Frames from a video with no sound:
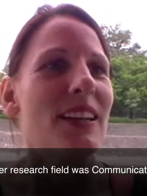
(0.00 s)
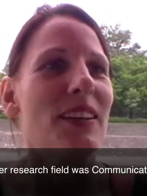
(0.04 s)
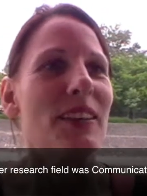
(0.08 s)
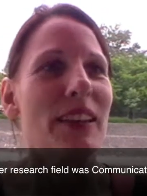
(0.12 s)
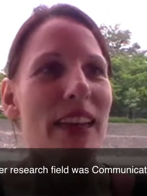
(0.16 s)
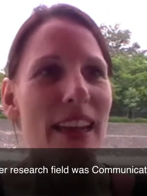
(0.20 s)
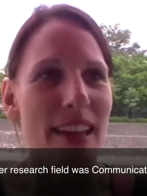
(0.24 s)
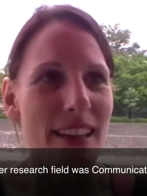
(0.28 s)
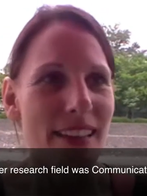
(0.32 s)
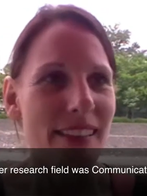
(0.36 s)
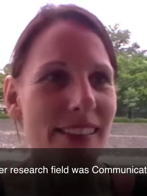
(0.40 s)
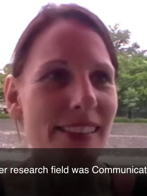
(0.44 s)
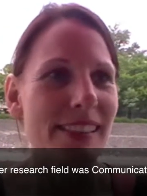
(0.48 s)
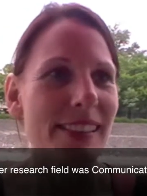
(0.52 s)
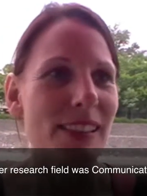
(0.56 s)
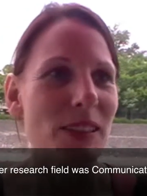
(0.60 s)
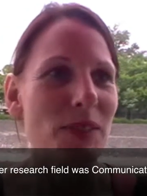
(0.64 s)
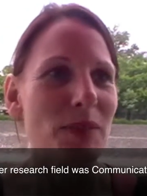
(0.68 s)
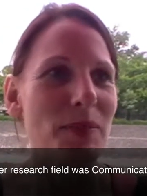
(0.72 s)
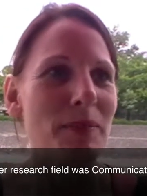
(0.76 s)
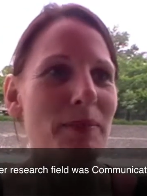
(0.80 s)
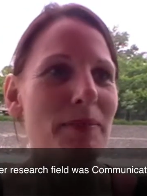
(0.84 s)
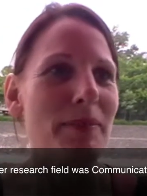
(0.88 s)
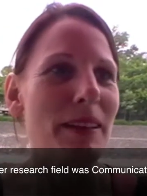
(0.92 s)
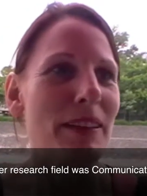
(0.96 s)
Okay, so
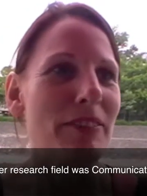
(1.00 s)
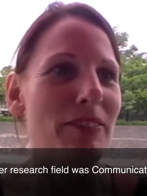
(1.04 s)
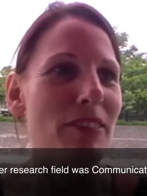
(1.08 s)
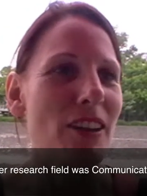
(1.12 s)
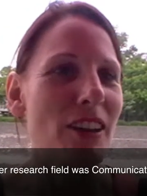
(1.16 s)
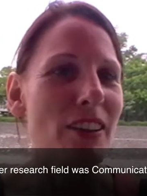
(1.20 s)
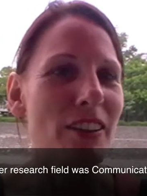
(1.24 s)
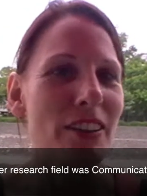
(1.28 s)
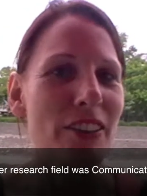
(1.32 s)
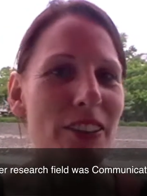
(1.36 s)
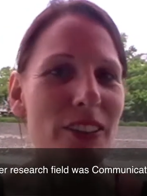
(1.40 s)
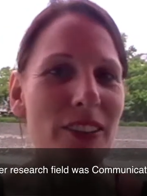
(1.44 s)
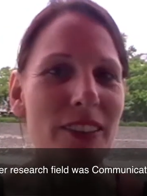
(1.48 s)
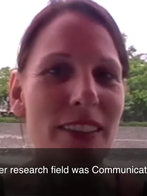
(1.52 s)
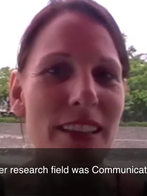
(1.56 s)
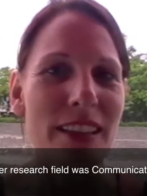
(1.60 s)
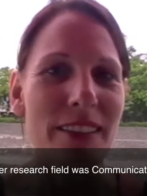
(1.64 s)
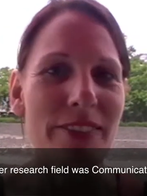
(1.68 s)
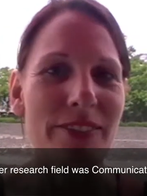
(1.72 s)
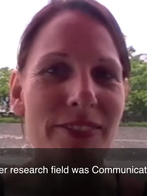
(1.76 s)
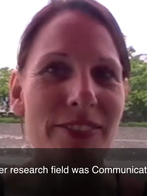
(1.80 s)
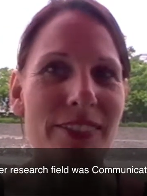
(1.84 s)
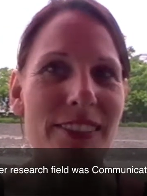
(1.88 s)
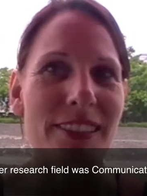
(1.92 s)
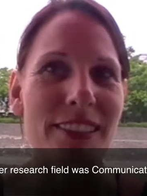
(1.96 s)
my father
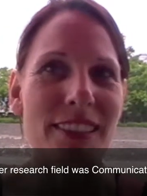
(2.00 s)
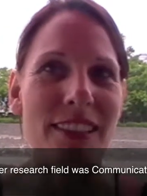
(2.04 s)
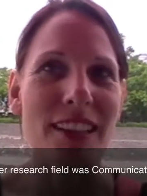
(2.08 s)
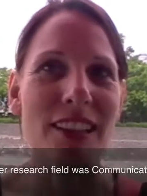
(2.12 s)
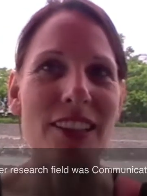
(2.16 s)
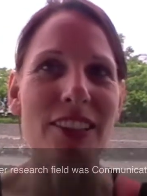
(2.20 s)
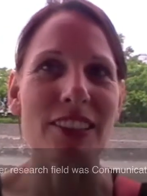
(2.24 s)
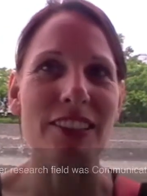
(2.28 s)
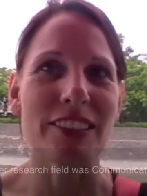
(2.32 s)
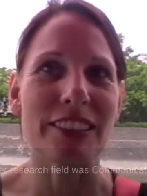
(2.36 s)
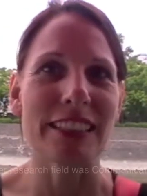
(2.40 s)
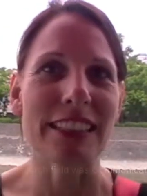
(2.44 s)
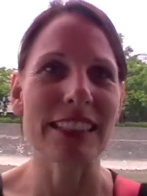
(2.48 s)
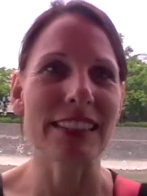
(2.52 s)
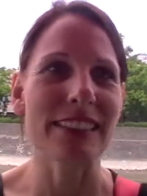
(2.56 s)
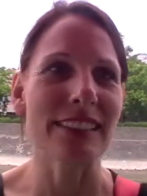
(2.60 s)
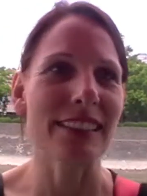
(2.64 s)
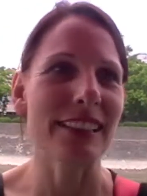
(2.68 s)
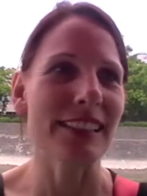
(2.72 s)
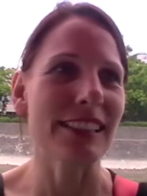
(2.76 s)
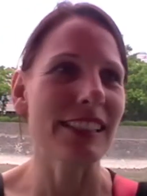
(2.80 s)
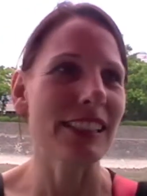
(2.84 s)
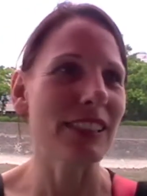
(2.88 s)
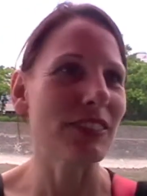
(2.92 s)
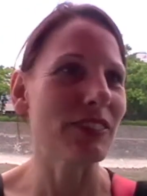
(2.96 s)
left Hungary in
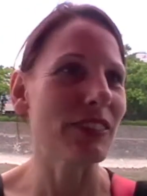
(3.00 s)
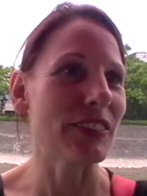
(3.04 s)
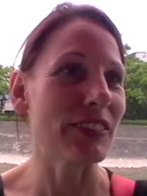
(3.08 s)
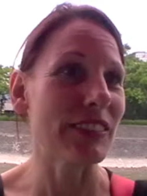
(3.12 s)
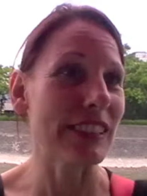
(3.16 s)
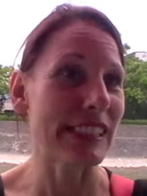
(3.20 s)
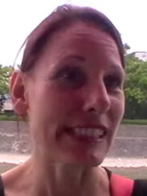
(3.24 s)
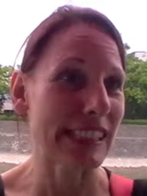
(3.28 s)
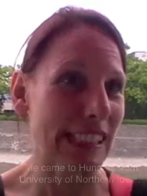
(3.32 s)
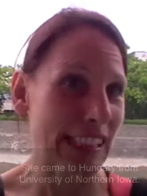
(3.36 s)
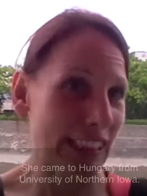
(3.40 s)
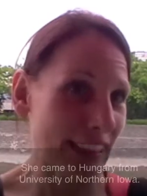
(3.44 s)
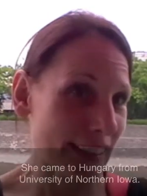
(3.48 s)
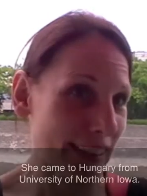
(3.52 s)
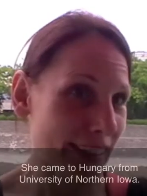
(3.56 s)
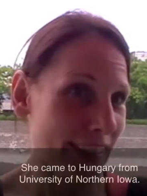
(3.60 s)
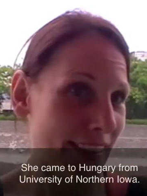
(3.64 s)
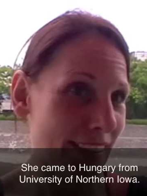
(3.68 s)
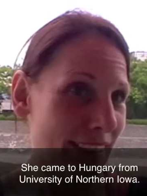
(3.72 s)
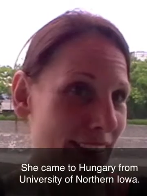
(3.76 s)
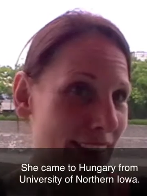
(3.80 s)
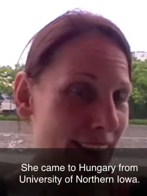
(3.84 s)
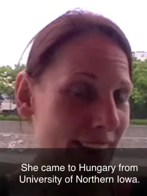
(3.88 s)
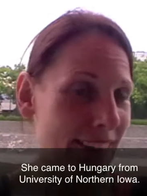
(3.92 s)
1956